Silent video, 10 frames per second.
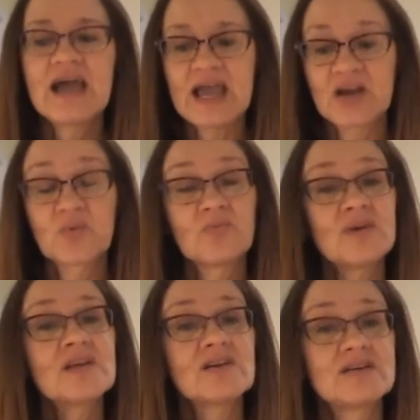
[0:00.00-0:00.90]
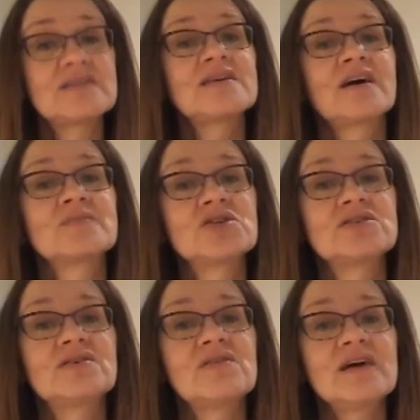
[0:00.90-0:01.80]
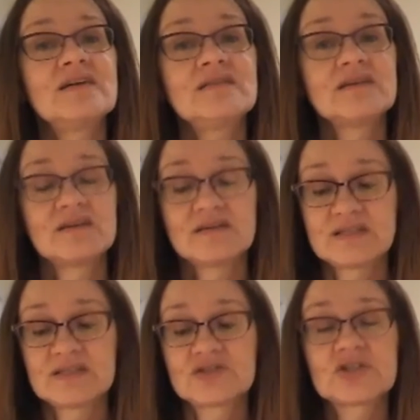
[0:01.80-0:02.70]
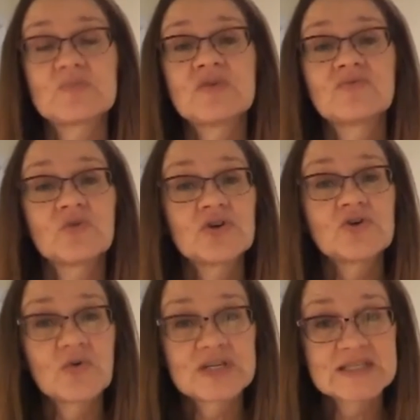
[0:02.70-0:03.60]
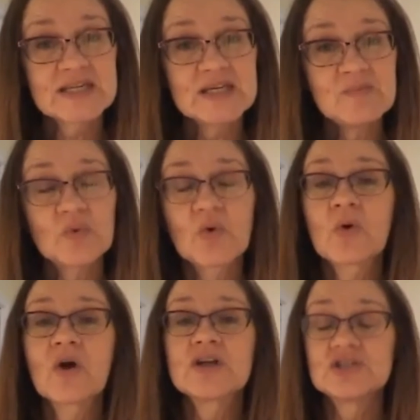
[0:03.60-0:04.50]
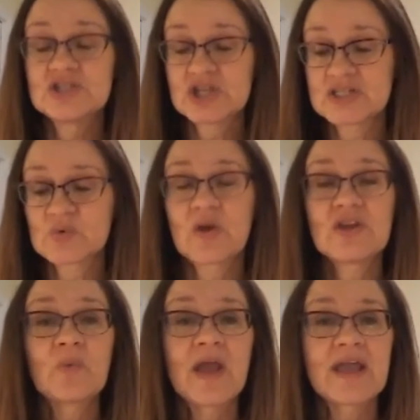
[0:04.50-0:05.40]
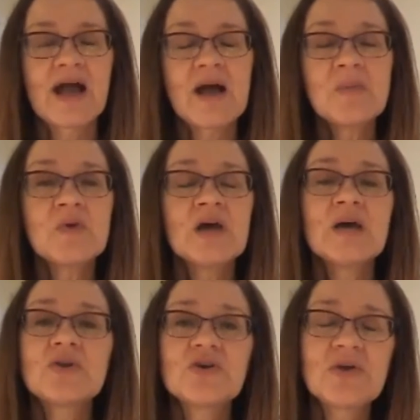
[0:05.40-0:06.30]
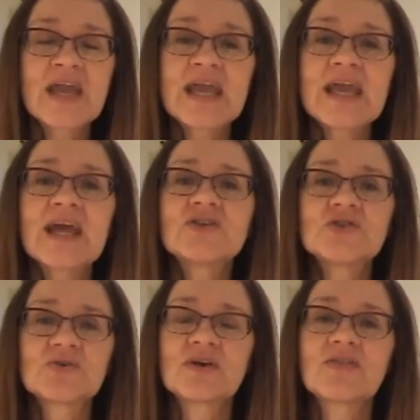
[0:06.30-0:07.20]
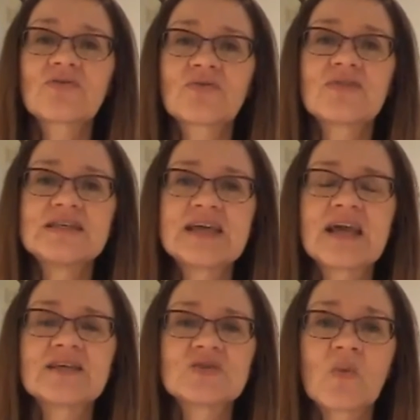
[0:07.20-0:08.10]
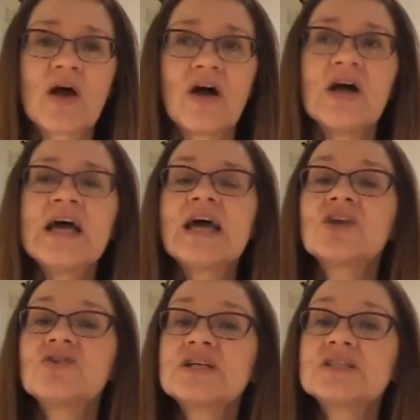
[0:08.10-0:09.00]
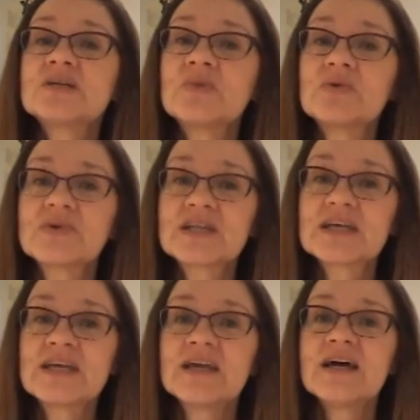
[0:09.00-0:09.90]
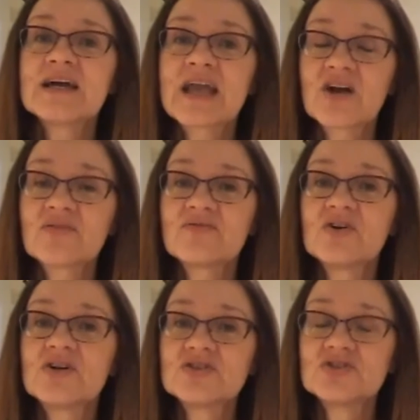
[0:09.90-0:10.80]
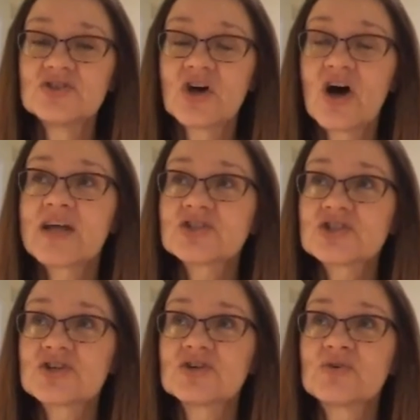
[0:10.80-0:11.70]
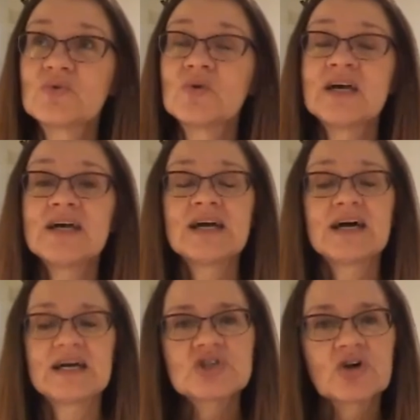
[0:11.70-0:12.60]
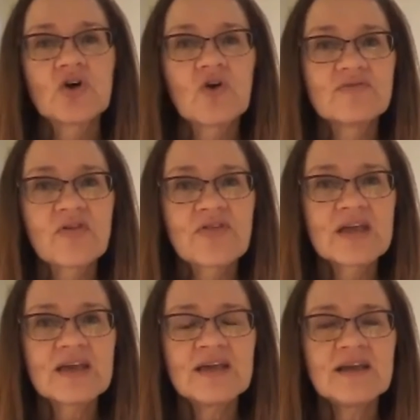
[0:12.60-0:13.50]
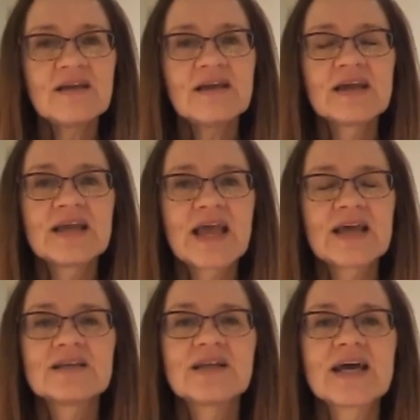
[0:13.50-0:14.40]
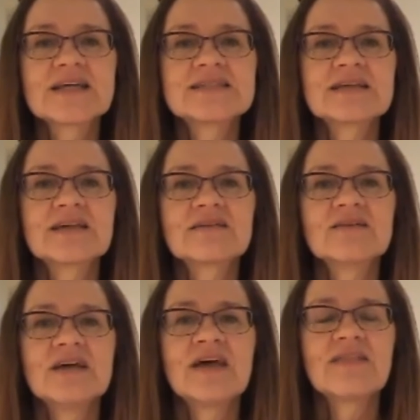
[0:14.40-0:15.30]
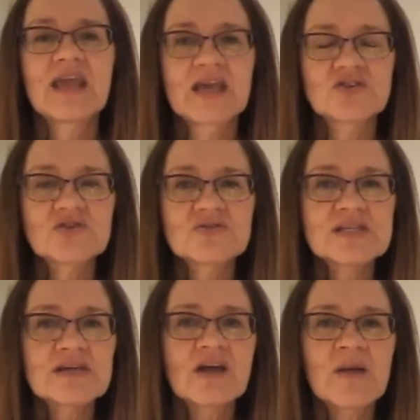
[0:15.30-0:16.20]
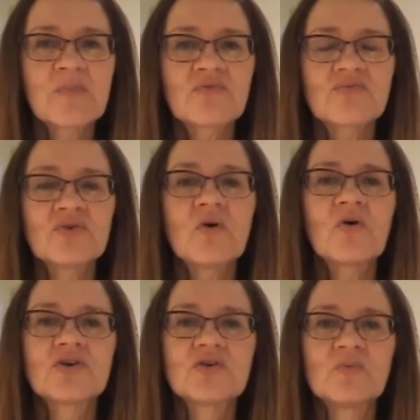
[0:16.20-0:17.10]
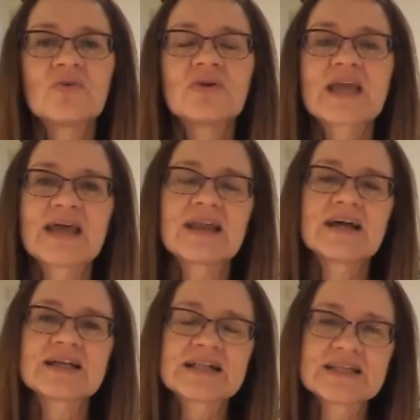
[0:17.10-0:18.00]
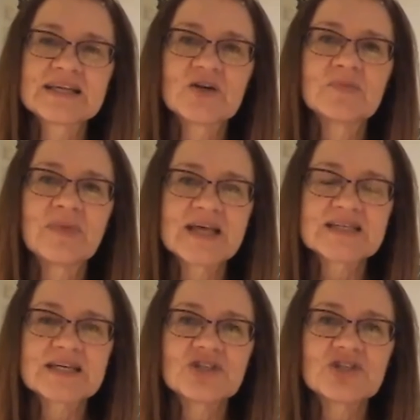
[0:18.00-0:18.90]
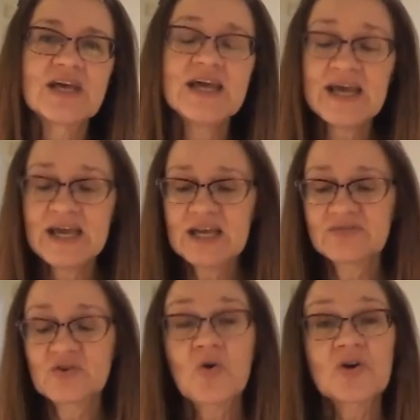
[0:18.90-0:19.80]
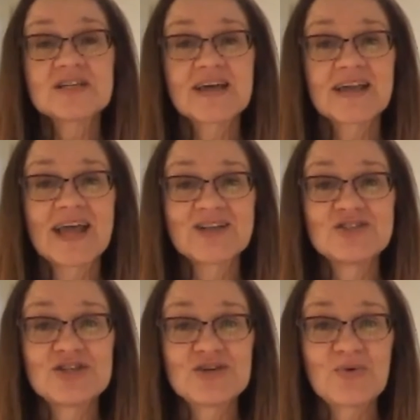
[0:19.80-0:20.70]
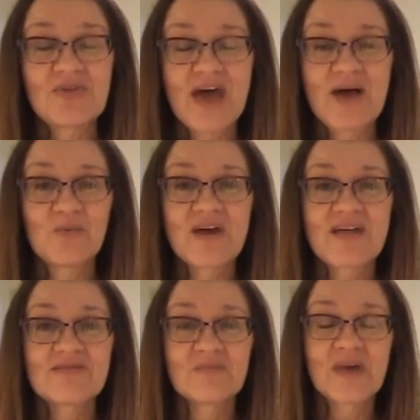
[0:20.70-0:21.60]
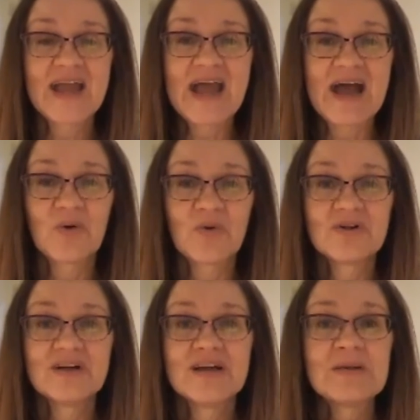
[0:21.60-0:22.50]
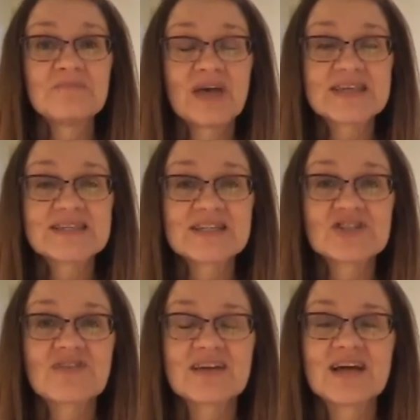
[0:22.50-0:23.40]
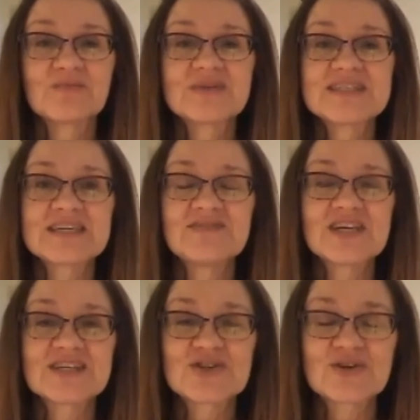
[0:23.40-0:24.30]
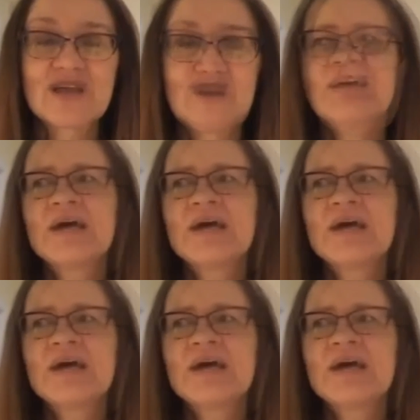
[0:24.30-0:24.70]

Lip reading: And a really good time to do that is just before you go to sleep or just when you wake up. But you can do it through the day as well. You need to be really careful not to start overthinking and analyzing the answers that come through, or you won't get a clear message. And of course, I can do that with my owl message that I received yesterday.